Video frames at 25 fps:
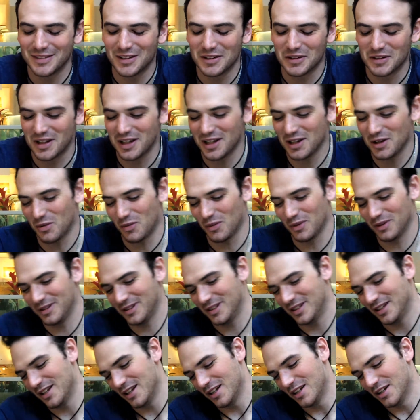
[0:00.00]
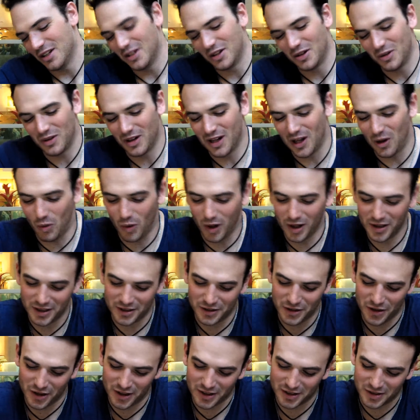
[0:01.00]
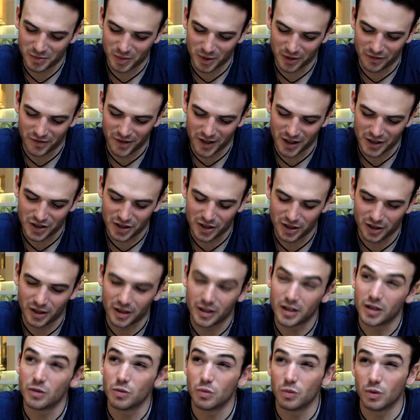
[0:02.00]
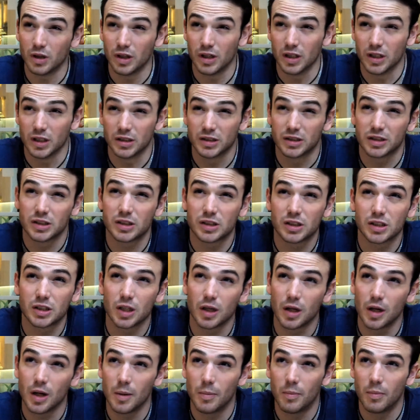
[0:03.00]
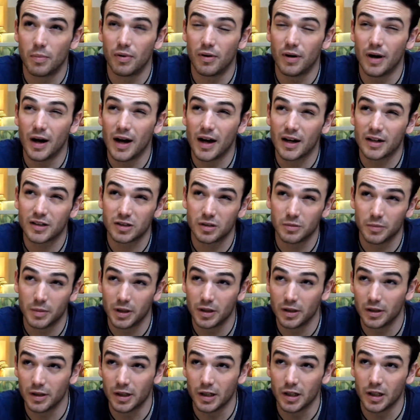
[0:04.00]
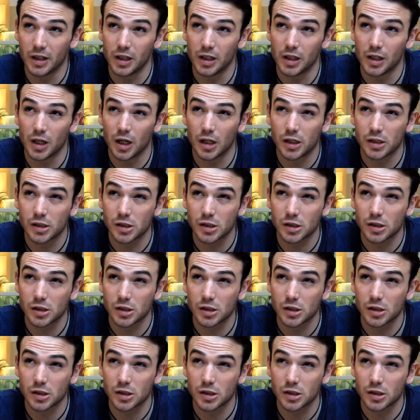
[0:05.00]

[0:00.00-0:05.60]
Okay, I wanted to do this professionally was approximately,